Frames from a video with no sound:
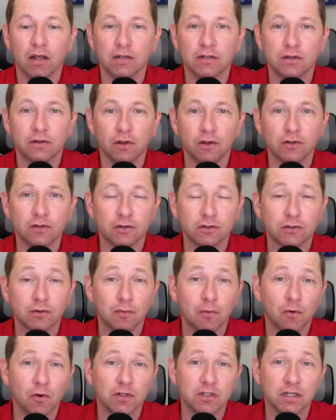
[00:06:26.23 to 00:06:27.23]
So those are some
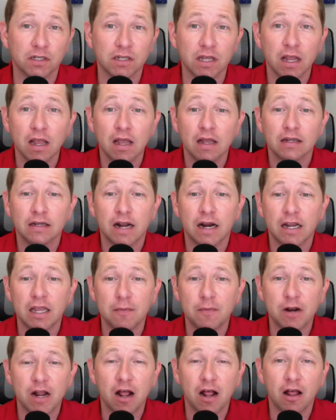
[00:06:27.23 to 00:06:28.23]
horses kind of
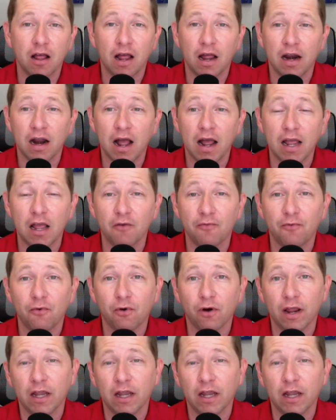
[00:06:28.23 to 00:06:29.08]
keep an, out, an eye out for.